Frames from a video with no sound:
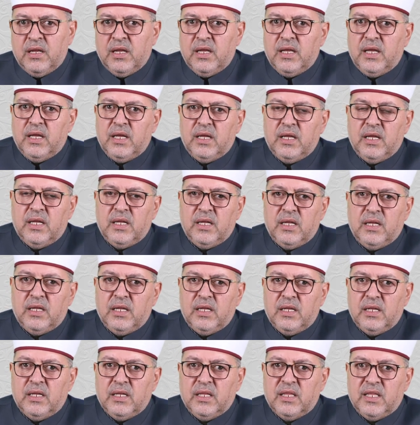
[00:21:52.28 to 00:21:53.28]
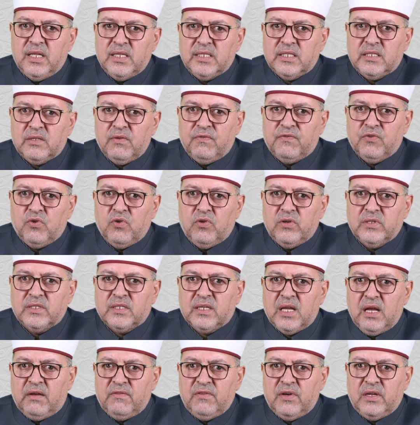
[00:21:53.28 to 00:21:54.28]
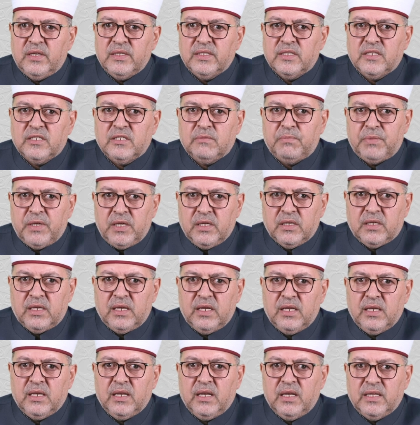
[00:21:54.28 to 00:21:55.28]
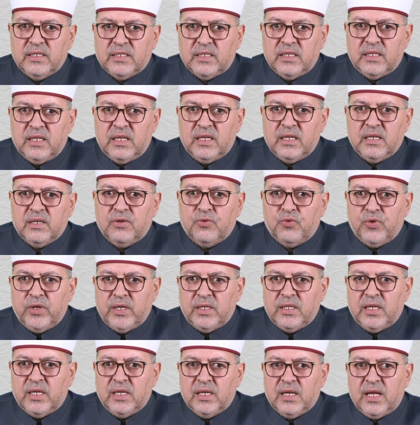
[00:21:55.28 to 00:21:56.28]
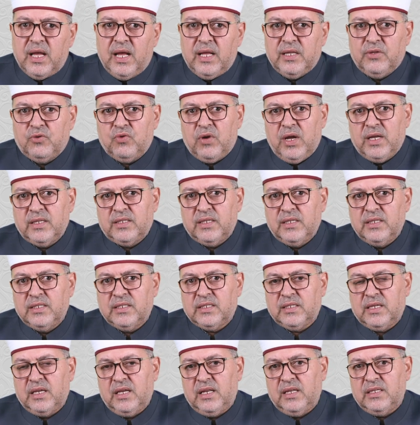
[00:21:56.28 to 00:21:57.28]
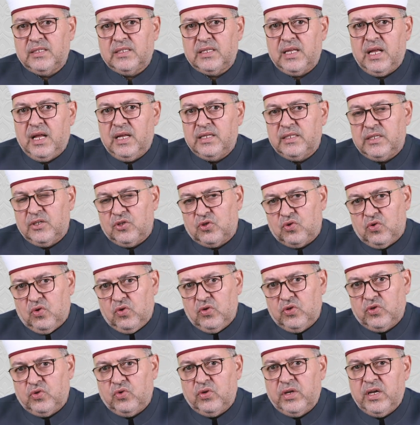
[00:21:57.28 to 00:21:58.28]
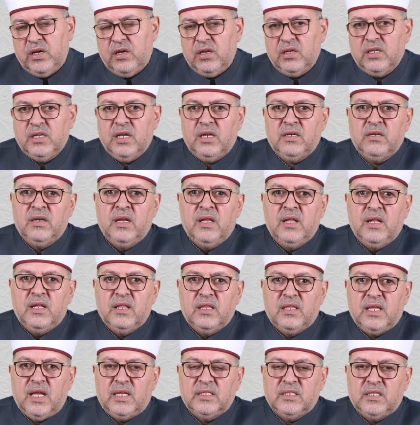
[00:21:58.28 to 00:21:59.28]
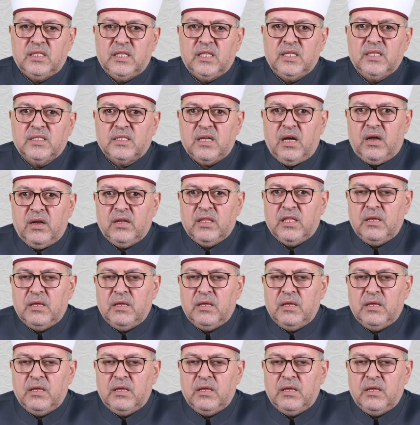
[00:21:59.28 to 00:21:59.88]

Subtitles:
This, of course, covers speaking, listening, reading, and writing skills. As I told you earlier, that these are